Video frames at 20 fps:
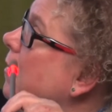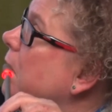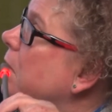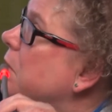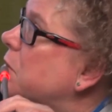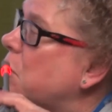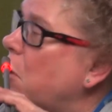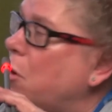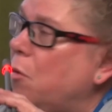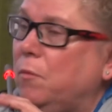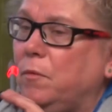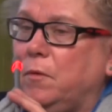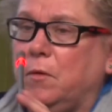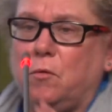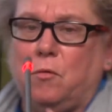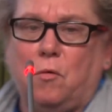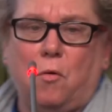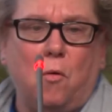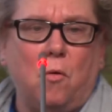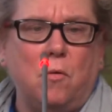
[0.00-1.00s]
So the
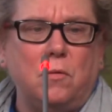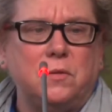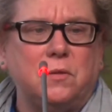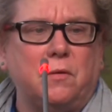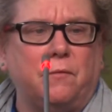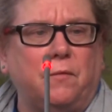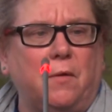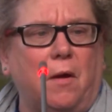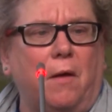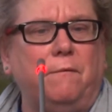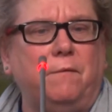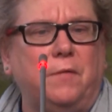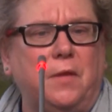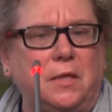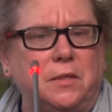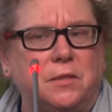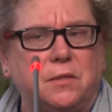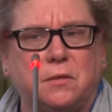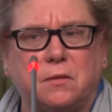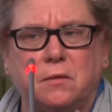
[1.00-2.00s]
goals of
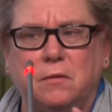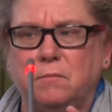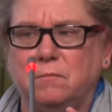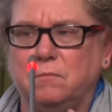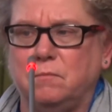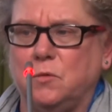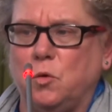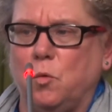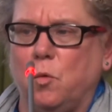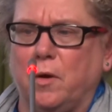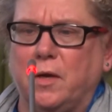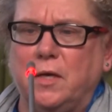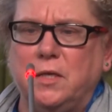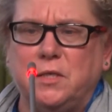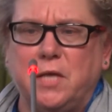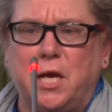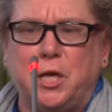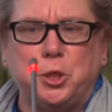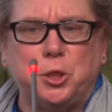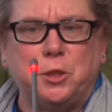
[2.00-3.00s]
this
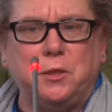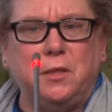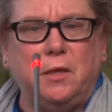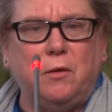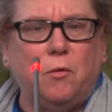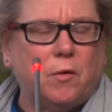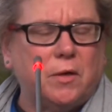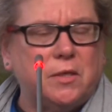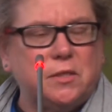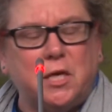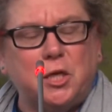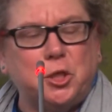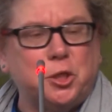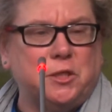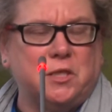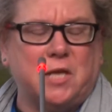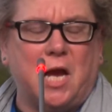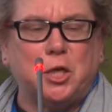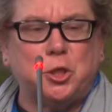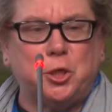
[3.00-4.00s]
organization, the
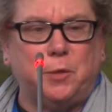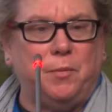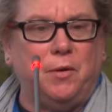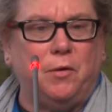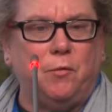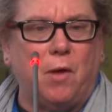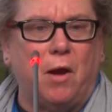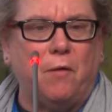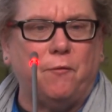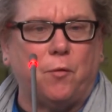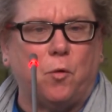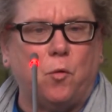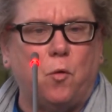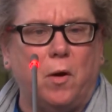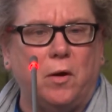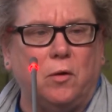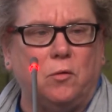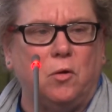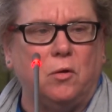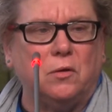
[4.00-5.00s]
organization's actually been around for
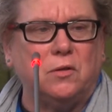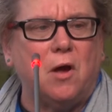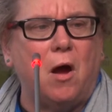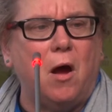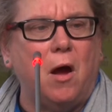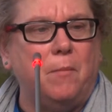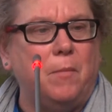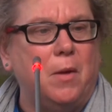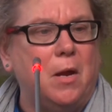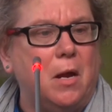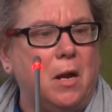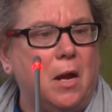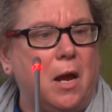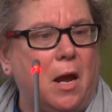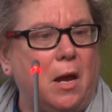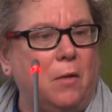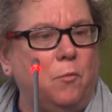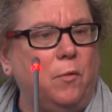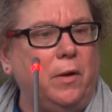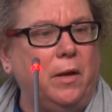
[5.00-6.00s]
quite a long time,
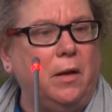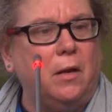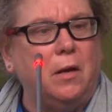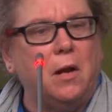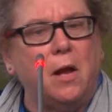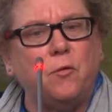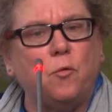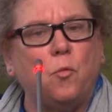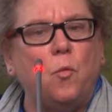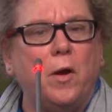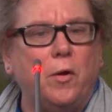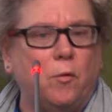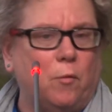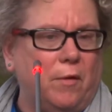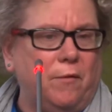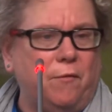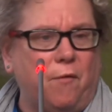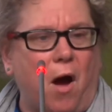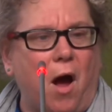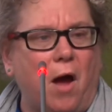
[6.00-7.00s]
and it underwent a
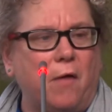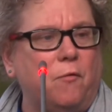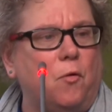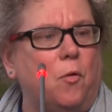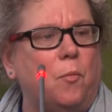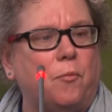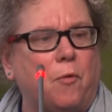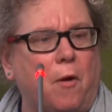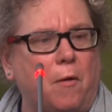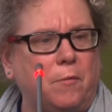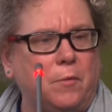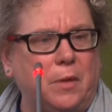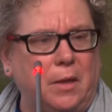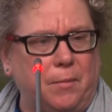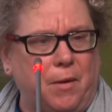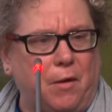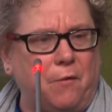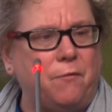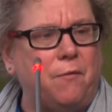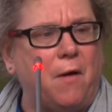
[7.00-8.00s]
revival probably
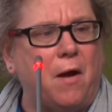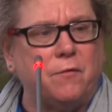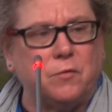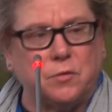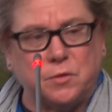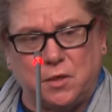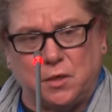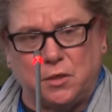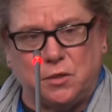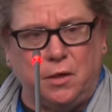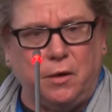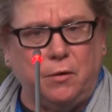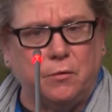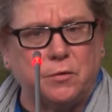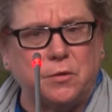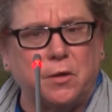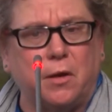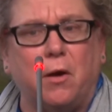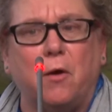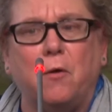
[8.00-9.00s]
about 5 or 6
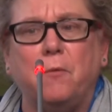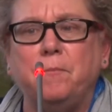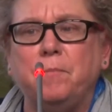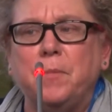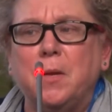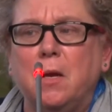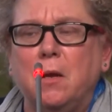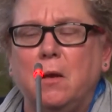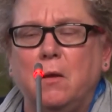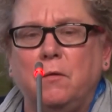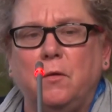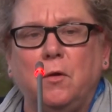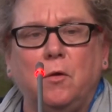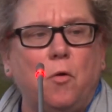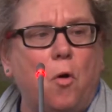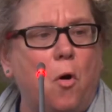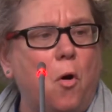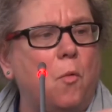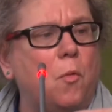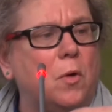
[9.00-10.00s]
years ago. The
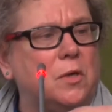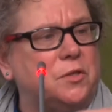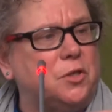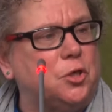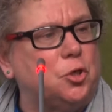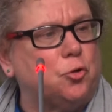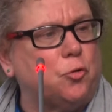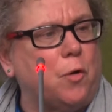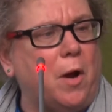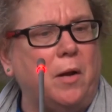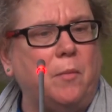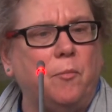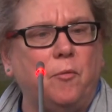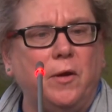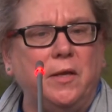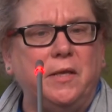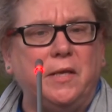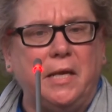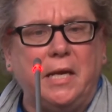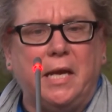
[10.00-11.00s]
goal was to try to
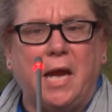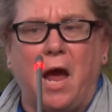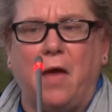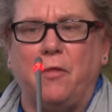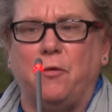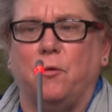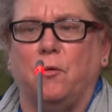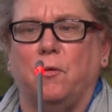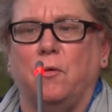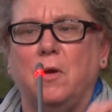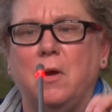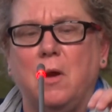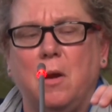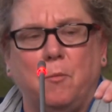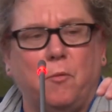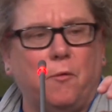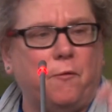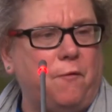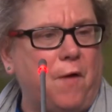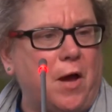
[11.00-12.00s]
bring together
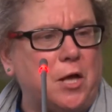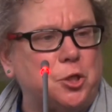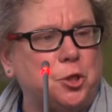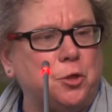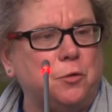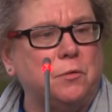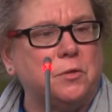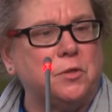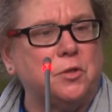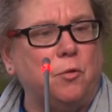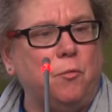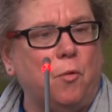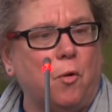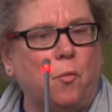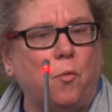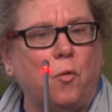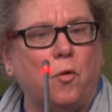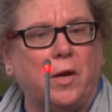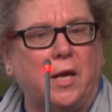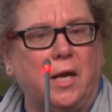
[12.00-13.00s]
professionals who were
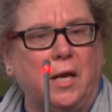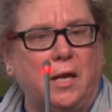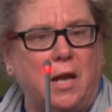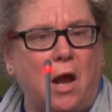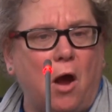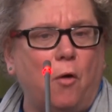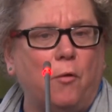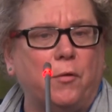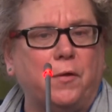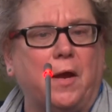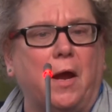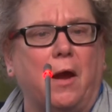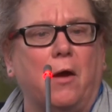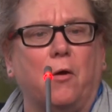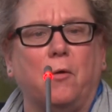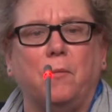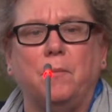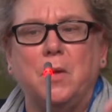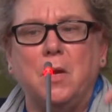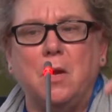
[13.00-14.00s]
working in
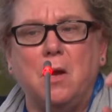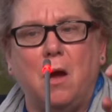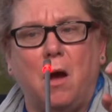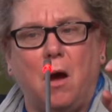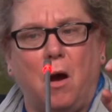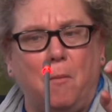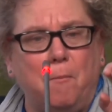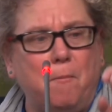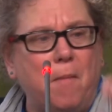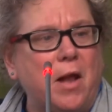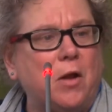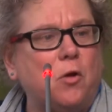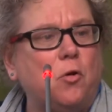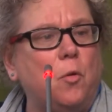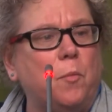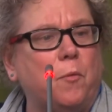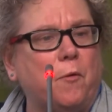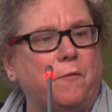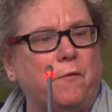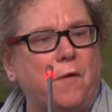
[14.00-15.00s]
healthcare,
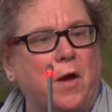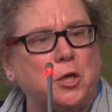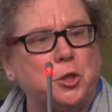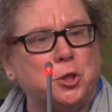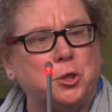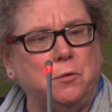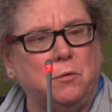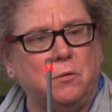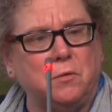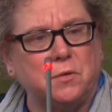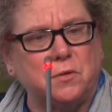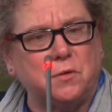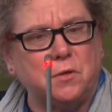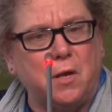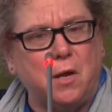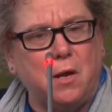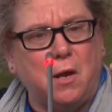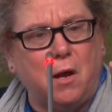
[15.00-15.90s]
medical professionals,